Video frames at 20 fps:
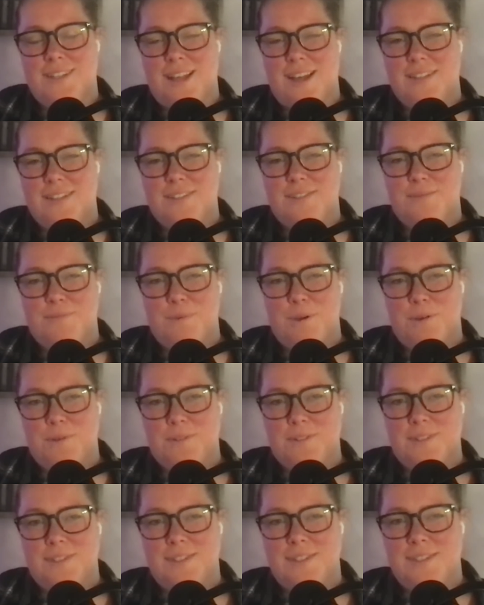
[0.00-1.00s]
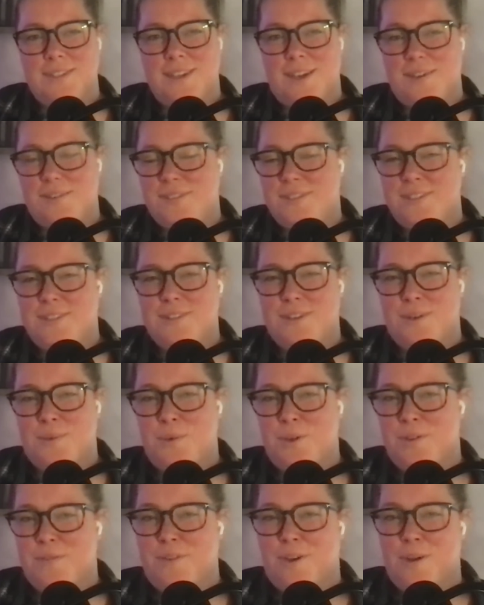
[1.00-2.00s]
lots of Bones in this house. Is that
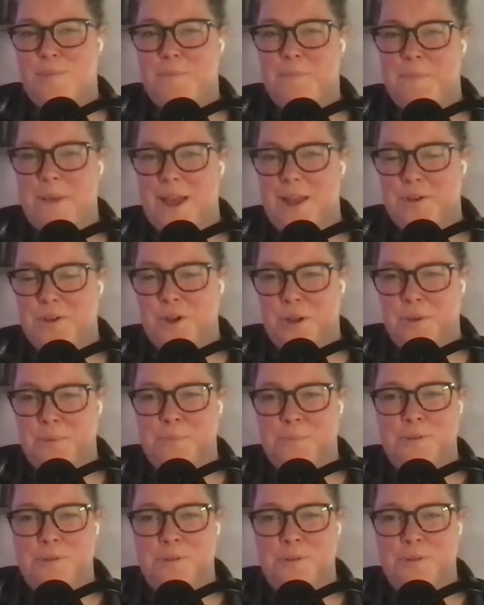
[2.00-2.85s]
one of our background